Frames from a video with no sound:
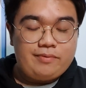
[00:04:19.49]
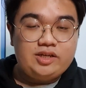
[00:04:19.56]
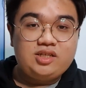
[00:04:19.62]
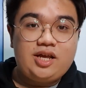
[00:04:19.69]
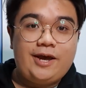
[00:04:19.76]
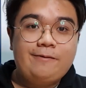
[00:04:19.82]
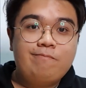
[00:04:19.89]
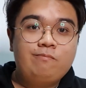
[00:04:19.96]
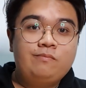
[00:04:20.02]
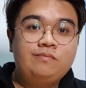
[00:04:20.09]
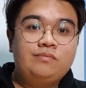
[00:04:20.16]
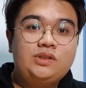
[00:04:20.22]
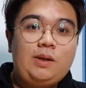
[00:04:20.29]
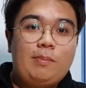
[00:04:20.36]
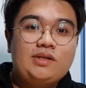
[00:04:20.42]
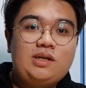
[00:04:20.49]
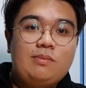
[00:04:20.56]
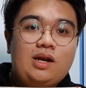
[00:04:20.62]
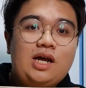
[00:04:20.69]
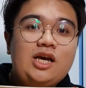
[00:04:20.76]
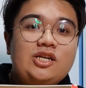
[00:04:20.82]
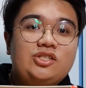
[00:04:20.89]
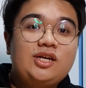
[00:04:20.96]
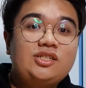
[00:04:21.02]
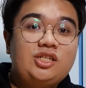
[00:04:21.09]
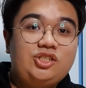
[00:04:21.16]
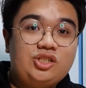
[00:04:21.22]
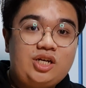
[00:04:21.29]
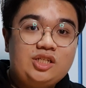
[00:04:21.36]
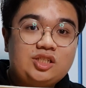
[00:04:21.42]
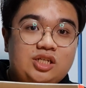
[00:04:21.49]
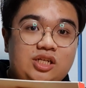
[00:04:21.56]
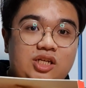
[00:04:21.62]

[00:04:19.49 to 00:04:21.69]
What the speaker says: It's like the Pasar Malam is just the chicken skin.